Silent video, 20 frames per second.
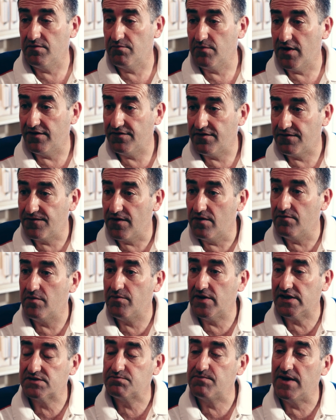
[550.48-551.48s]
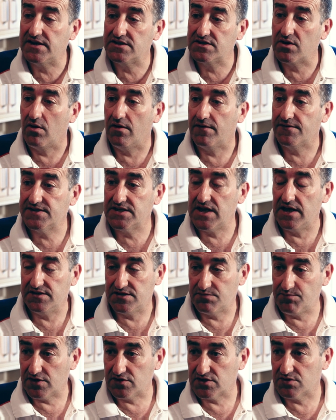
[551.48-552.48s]
the Thermomix makes a lot of
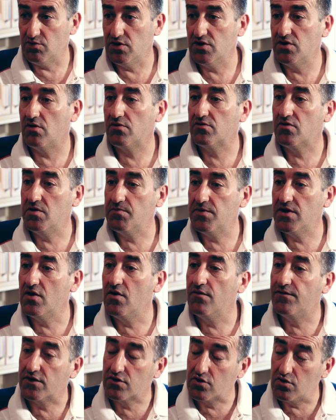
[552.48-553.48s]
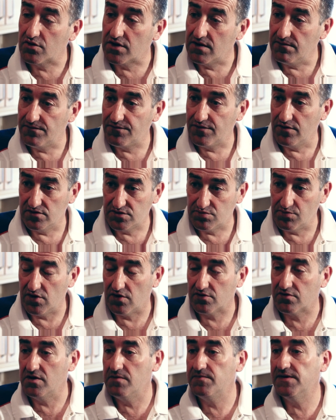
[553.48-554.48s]
sense because we're not going to be overcooking foods, we're
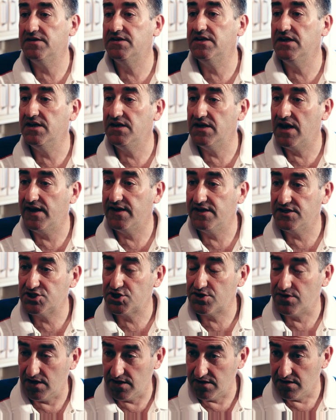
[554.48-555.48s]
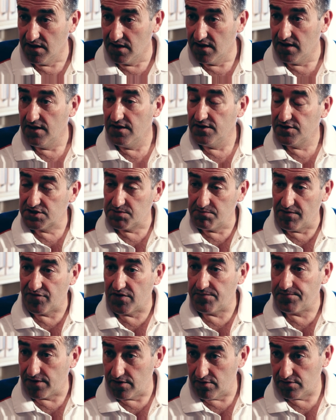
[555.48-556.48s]
not going to be denaturing some of
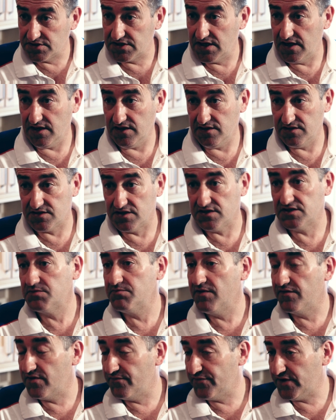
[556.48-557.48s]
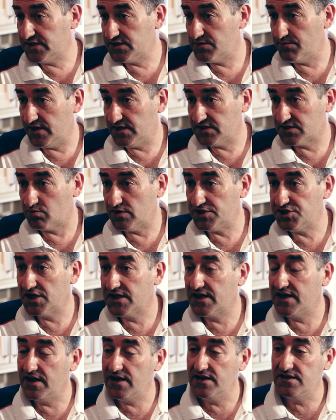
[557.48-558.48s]
the proteins and some of the vitamins, which
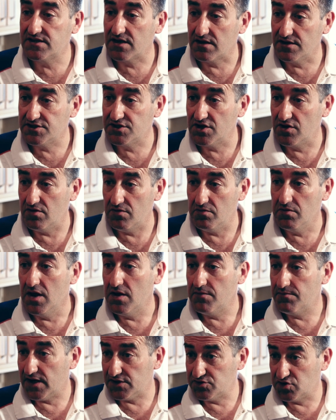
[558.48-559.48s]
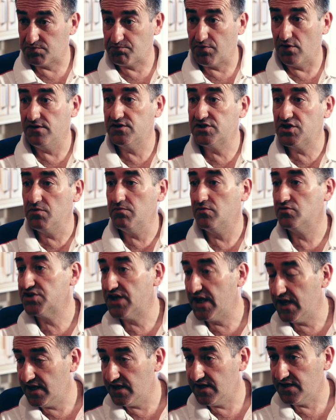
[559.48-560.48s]
you can easily do by just putting too
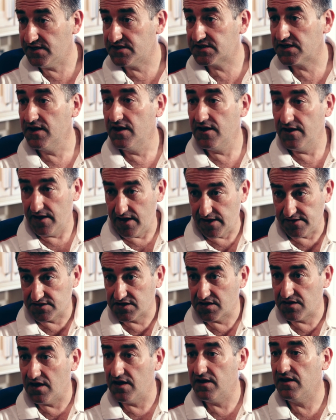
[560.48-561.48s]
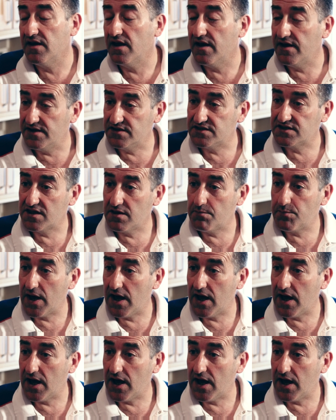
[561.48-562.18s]
much heat into the